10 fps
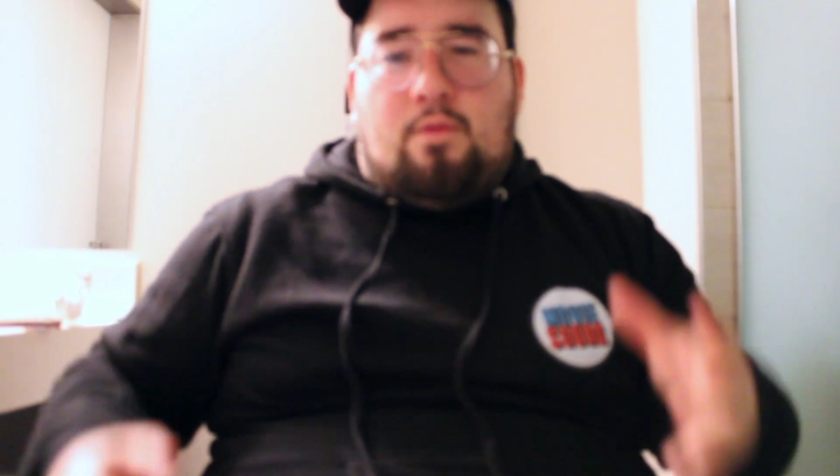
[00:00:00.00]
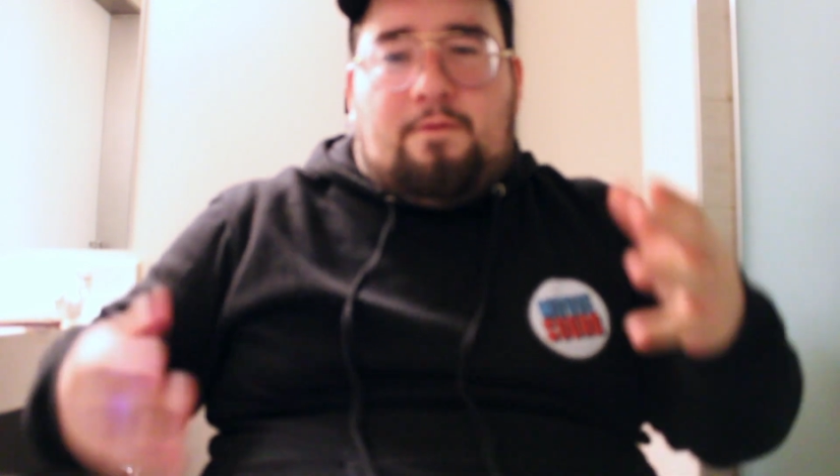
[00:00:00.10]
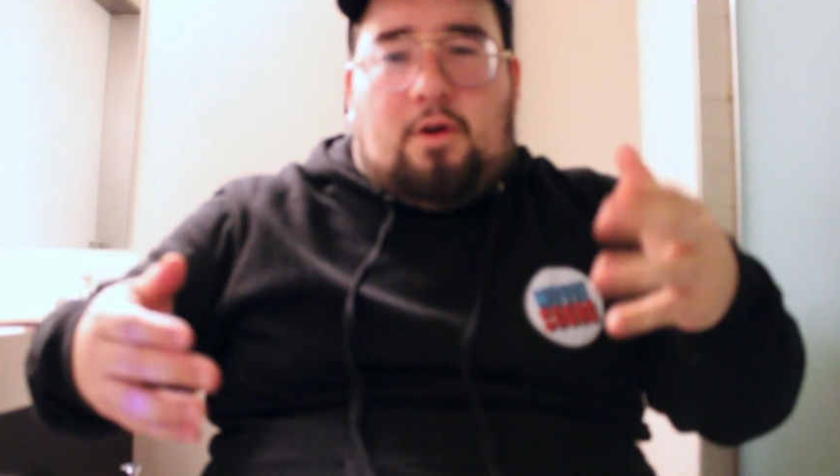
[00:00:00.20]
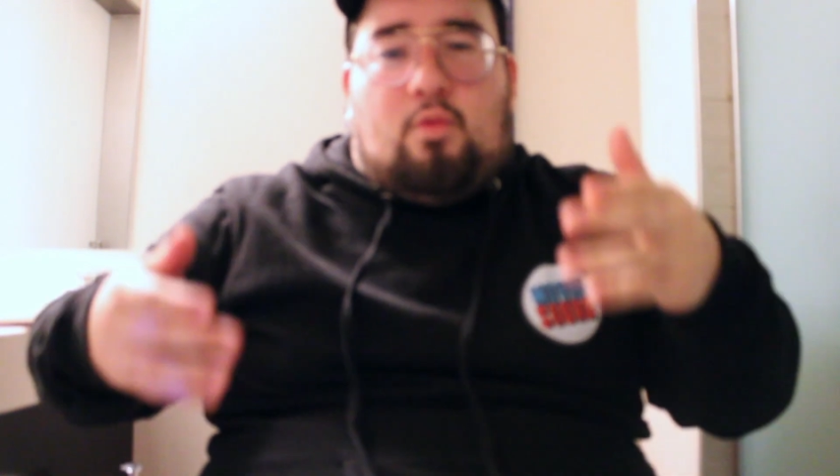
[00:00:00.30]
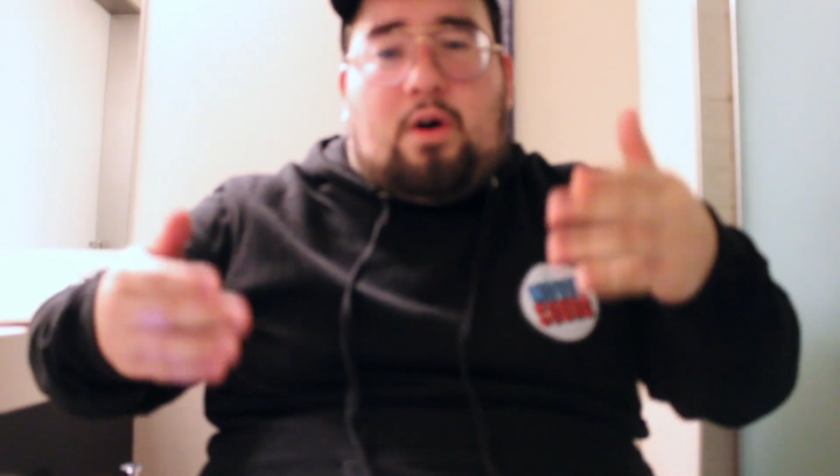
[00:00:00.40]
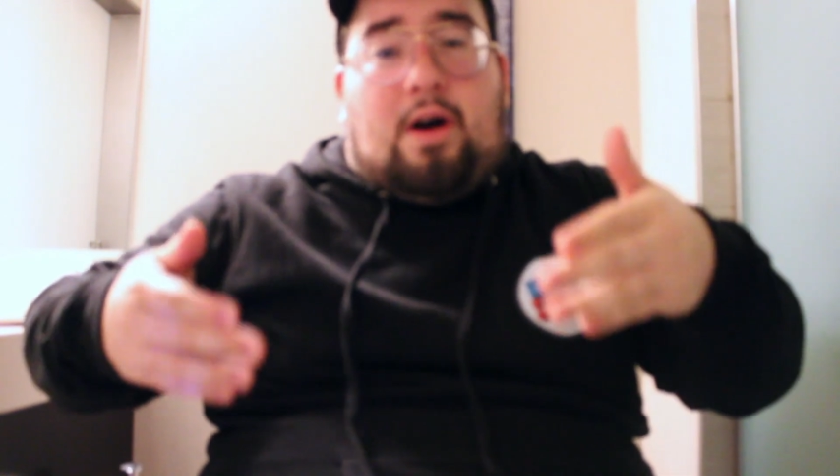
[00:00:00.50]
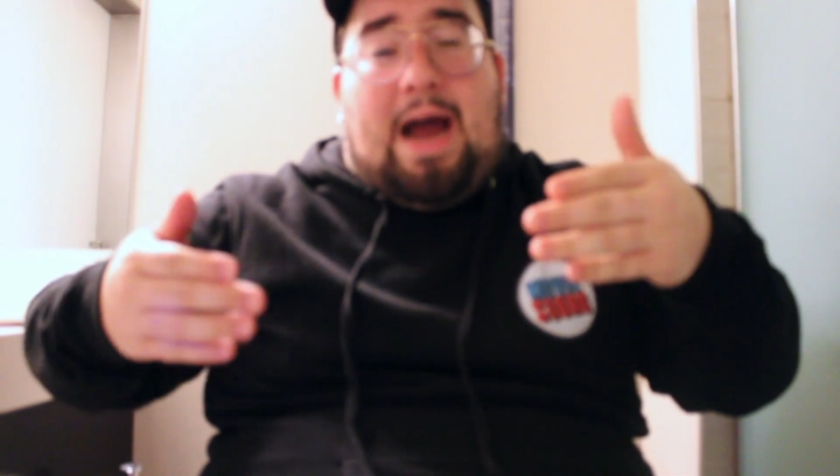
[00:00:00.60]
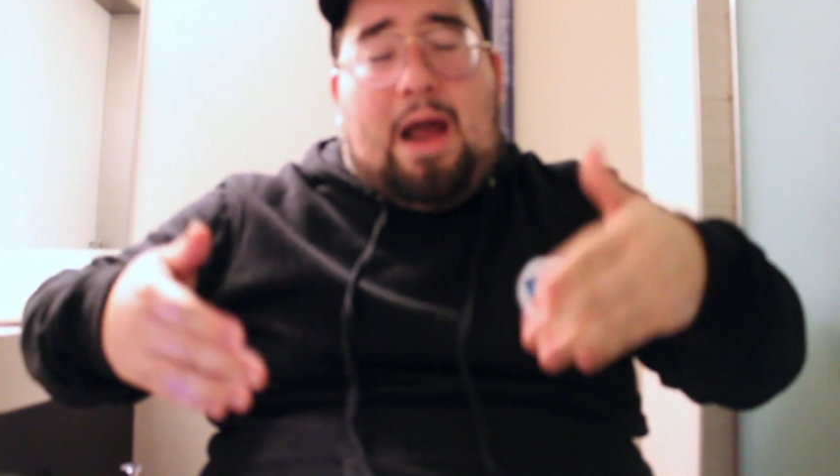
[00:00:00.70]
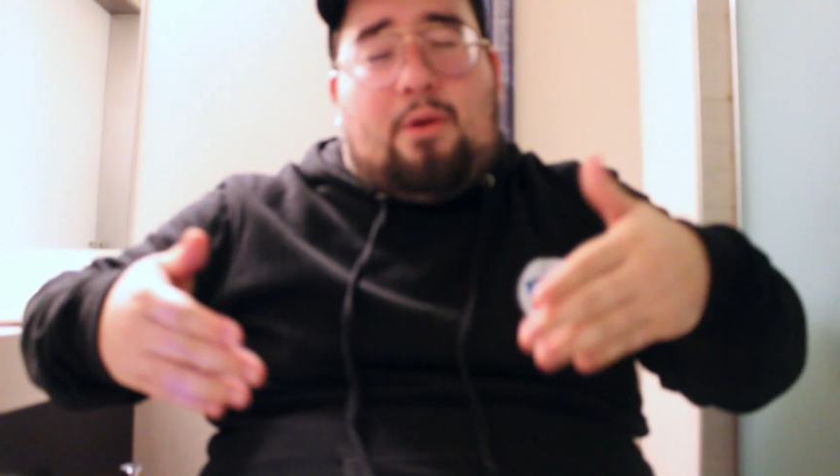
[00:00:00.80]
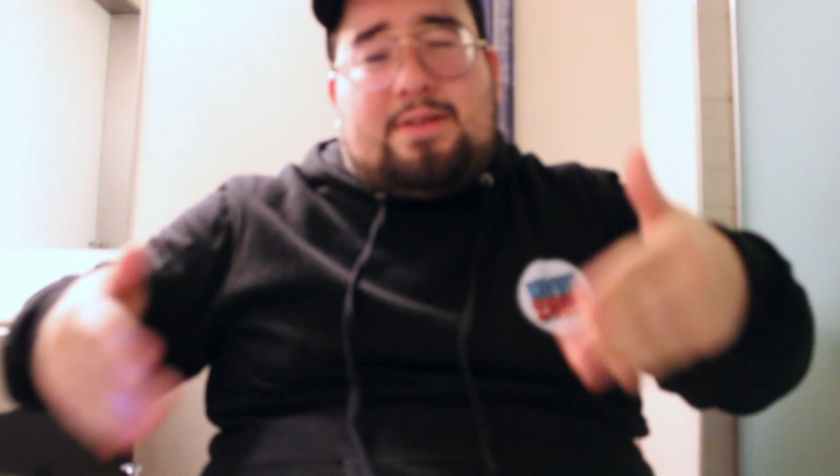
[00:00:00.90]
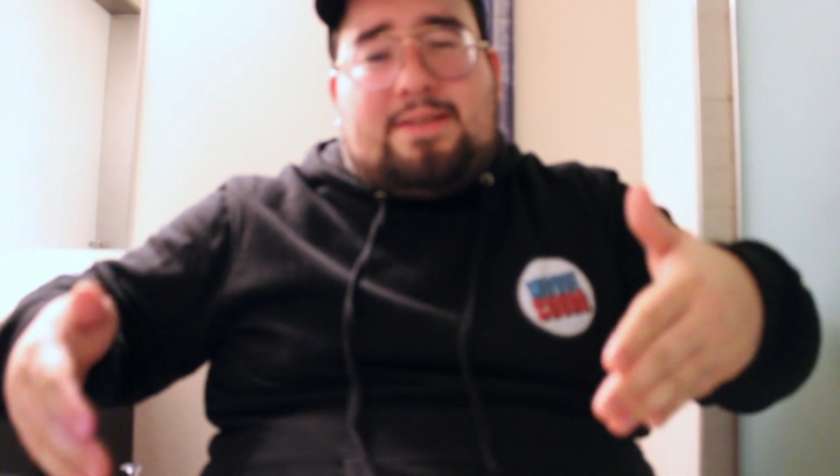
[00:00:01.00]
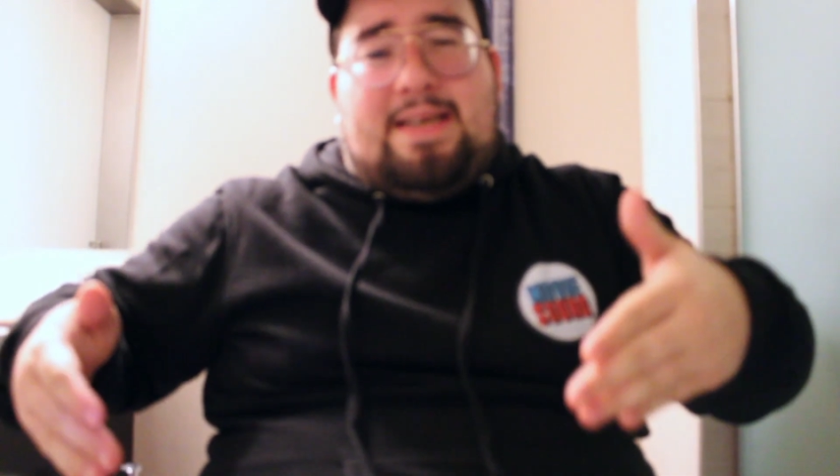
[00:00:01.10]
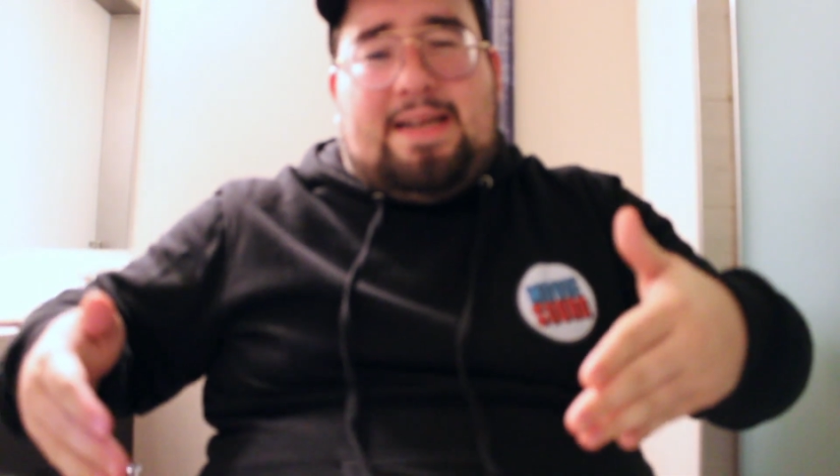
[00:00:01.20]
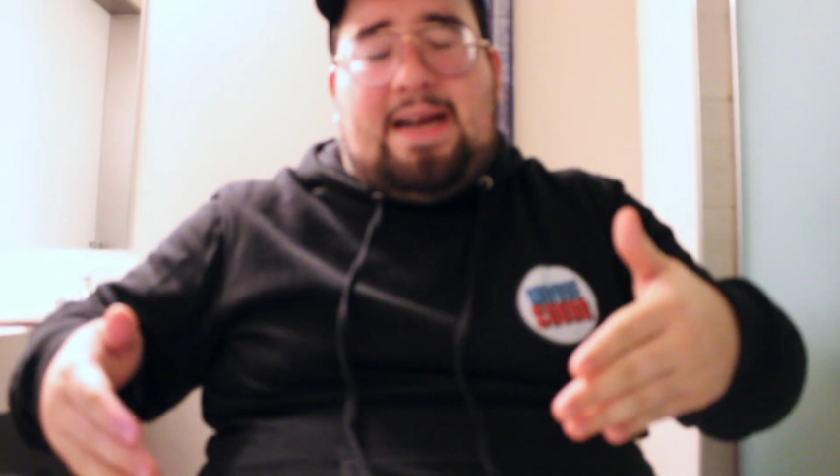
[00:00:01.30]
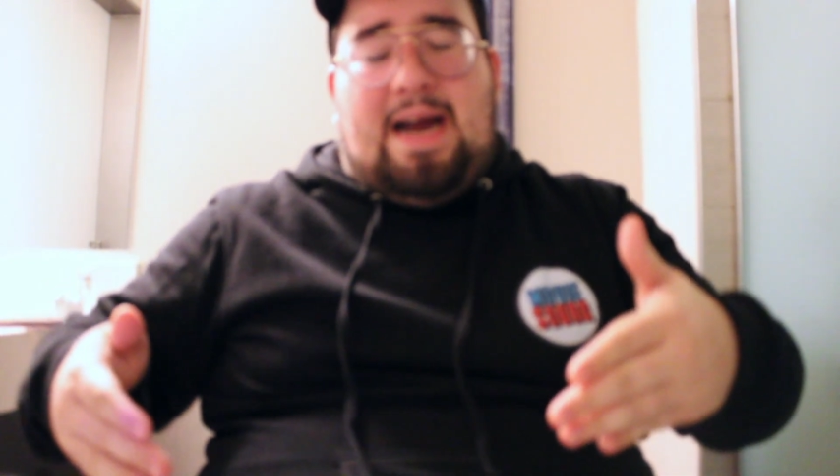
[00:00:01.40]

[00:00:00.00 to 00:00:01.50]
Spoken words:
from where I was sitting,